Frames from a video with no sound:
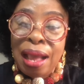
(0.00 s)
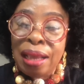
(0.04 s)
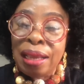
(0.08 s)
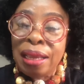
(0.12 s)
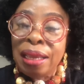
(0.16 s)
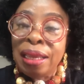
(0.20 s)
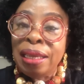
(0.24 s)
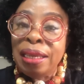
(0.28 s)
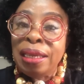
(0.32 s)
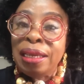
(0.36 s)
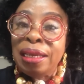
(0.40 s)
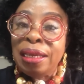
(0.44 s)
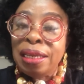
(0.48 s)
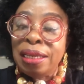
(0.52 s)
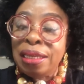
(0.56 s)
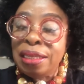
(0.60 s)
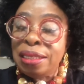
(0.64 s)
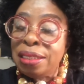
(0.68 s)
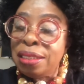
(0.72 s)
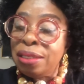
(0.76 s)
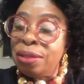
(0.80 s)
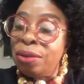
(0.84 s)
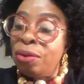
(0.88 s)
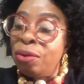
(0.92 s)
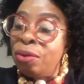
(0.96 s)

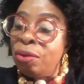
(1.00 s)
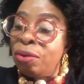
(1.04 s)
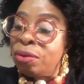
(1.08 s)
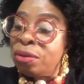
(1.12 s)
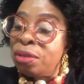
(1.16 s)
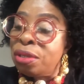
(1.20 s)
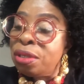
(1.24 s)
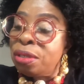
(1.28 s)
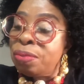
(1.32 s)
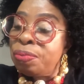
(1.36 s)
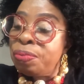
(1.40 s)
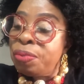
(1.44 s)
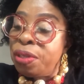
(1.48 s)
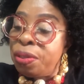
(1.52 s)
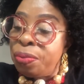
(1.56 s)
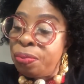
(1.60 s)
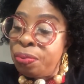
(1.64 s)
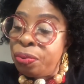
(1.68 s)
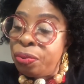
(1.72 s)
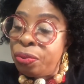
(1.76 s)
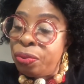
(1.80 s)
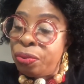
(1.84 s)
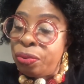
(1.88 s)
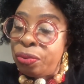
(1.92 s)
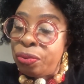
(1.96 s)
against God's
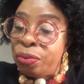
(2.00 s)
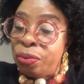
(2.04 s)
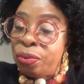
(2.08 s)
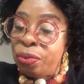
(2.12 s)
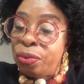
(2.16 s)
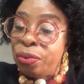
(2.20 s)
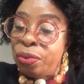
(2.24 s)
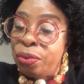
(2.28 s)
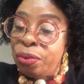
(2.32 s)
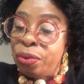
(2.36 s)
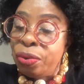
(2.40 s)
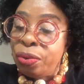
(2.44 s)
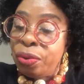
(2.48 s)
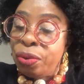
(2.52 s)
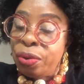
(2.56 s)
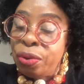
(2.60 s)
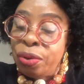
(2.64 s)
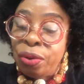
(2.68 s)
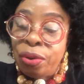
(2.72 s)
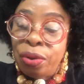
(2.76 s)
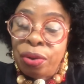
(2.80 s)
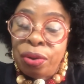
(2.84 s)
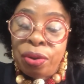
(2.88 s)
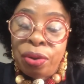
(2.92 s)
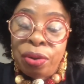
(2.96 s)
people.
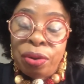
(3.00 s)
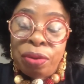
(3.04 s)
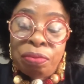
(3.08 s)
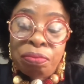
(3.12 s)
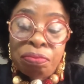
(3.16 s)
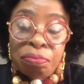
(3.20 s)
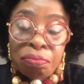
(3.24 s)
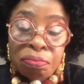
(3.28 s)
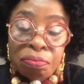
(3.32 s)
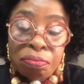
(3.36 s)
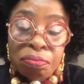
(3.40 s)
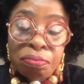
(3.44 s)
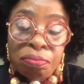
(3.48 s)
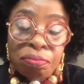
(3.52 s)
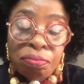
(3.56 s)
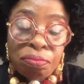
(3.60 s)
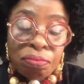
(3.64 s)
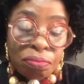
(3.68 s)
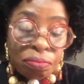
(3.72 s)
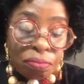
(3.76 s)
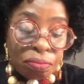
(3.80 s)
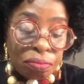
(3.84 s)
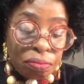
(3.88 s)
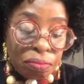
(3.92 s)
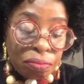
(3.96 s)

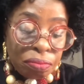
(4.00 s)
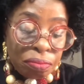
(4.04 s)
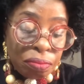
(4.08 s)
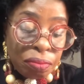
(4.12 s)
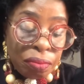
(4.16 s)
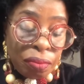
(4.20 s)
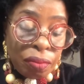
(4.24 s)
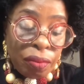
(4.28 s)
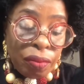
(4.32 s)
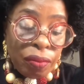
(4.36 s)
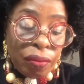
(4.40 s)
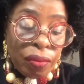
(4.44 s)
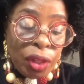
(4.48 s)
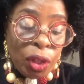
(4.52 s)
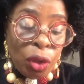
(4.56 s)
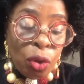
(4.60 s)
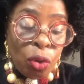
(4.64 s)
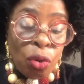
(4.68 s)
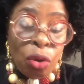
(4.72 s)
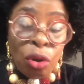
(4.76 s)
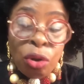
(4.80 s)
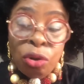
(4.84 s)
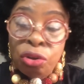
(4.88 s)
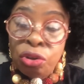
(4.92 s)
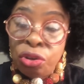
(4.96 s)
So
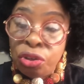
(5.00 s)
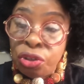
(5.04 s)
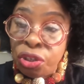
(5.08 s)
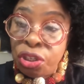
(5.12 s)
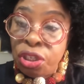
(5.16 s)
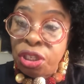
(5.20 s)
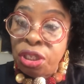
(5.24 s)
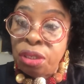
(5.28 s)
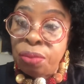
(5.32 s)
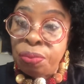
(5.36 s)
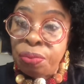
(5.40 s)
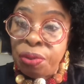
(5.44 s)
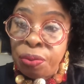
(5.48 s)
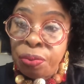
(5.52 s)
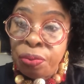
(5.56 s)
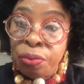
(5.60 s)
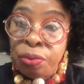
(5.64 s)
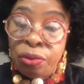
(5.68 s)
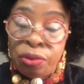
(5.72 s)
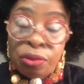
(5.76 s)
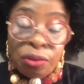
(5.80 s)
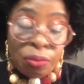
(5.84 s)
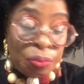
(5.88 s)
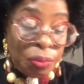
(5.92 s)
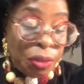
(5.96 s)
God uses people
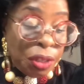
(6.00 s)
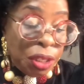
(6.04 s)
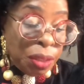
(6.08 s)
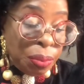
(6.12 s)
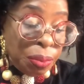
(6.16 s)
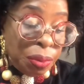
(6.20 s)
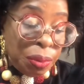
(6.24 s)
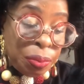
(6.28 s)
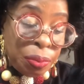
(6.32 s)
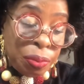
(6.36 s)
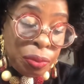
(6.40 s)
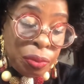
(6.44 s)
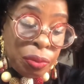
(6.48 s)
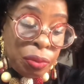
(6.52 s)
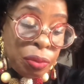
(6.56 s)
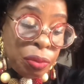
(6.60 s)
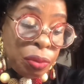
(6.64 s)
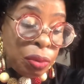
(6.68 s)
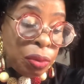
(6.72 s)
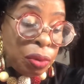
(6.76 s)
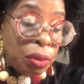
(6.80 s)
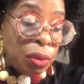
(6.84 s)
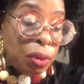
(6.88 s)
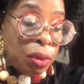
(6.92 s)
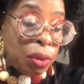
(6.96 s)
to beat people.
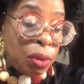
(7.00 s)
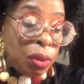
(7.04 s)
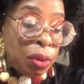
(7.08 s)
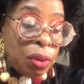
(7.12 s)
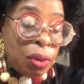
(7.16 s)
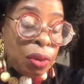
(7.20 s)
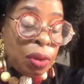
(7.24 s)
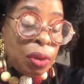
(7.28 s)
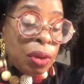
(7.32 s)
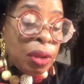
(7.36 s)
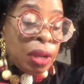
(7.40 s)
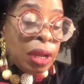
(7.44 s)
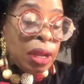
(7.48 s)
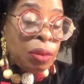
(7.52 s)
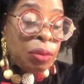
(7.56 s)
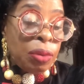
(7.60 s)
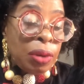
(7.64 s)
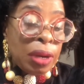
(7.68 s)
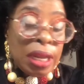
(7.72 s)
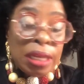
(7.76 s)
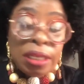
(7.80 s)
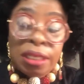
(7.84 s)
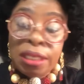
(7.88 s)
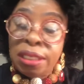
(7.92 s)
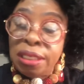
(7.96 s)
And look
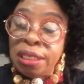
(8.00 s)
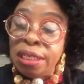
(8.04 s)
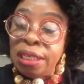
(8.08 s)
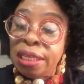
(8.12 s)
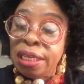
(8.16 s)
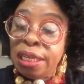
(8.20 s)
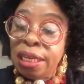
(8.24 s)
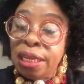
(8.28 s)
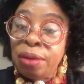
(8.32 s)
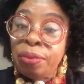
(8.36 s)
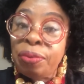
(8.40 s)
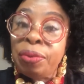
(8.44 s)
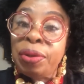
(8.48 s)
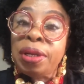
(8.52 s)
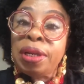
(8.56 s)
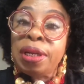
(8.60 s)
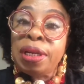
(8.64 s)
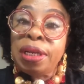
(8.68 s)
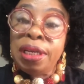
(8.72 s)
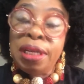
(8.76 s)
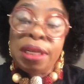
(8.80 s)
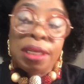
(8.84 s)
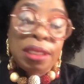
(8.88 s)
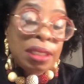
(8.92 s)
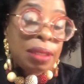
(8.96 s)
at Ezekiel
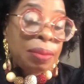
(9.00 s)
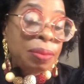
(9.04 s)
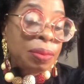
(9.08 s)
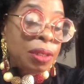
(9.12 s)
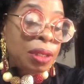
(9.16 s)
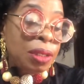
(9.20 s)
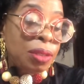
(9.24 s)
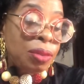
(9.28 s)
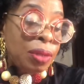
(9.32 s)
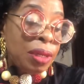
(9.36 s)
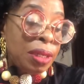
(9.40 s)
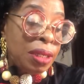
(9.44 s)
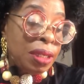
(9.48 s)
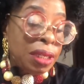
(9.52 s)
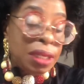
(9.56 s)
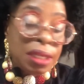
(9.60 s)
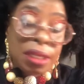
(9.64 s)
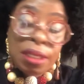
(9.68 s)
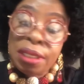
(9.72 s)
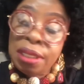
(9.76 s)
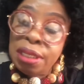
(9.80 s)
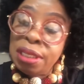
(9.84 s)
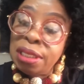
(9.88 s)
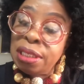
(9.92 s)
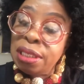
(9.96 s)
quickly, chapter
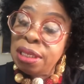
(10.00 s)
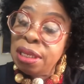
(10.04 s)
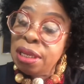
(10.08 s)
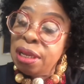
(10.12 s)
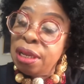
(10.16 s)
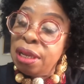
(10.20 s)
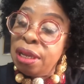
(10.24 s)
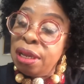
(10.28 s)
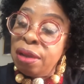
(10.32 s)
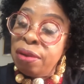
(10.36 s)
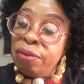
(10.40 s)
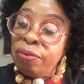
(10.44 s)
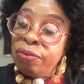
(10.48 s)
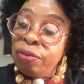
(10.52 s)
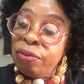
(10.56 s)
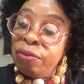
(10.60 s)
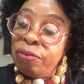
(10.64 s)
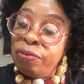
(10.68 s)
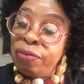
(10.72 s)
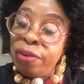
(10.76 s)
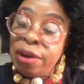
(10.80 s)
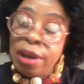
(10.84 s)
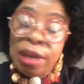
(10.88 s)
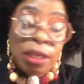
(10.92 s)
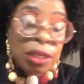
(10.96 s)
26, from
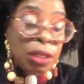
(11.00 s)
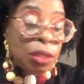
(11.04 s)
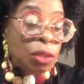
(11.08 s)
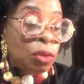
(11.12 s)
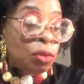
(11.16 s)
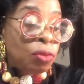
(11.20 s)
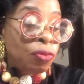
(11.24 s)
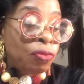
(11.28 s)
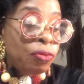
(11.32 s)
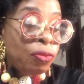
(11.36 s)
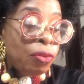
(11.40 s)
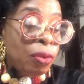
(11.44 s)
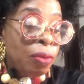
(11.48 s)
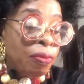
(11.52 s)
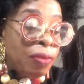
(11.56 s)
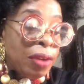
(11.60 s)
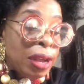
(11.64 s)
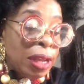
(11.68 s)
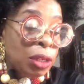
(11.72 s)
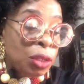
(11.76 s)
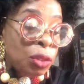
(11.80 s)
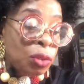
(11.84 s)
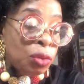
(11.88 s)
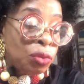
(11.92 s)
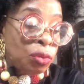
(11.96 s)

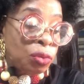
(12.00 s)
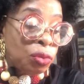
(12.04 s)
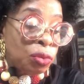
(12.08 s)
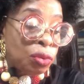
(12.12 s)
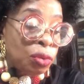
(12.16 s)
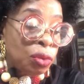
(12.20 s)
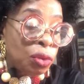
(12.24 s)
verse 2.